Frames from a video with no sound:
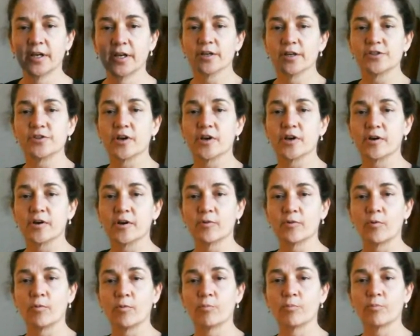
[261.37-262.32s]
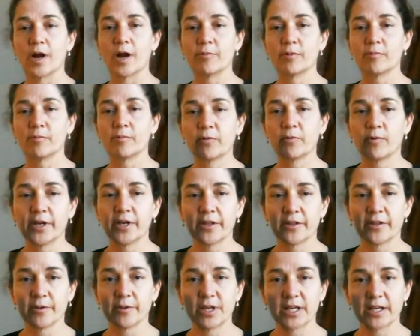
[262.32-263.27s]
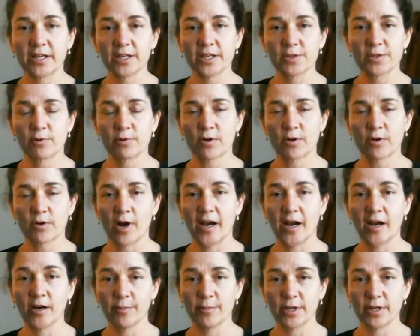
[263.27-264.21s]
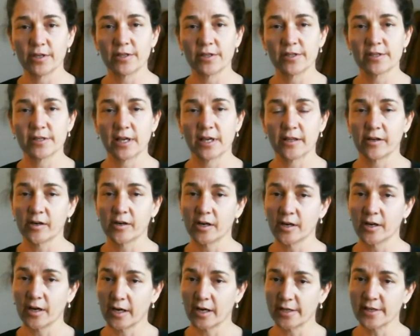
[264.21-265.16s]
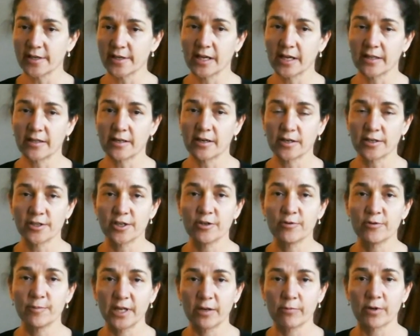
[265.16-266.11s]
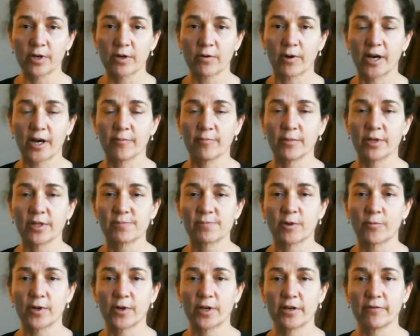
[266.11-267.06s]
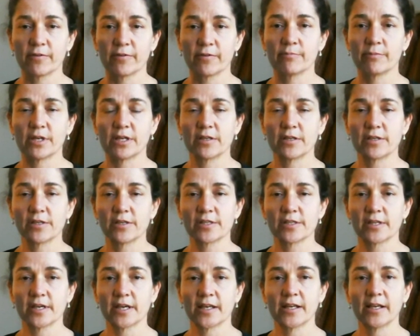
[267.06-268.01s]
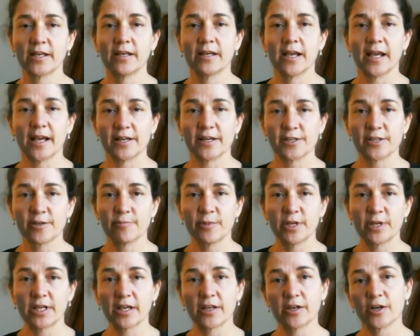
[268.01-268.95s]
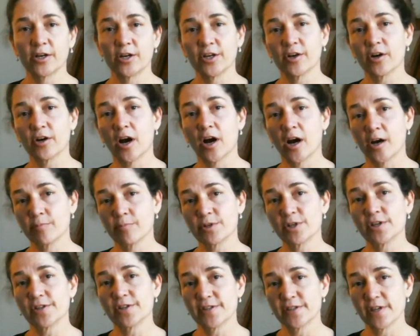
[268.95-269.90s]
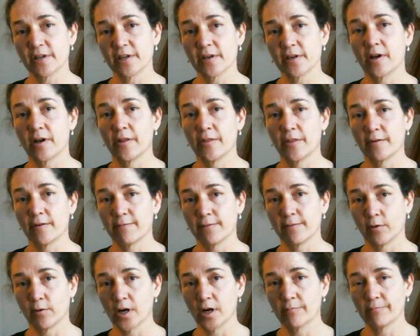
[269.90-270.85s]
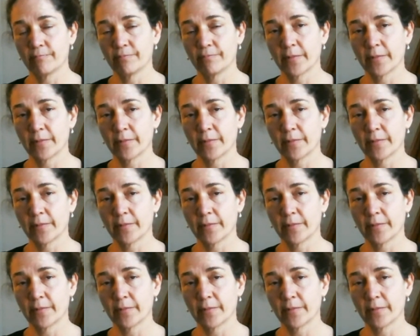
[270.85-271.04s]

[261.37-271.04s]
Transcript: So probably one of the biggest requirements, and there aren't too many requirements, but one of them is that as a beginner, your harp should sit on the floor.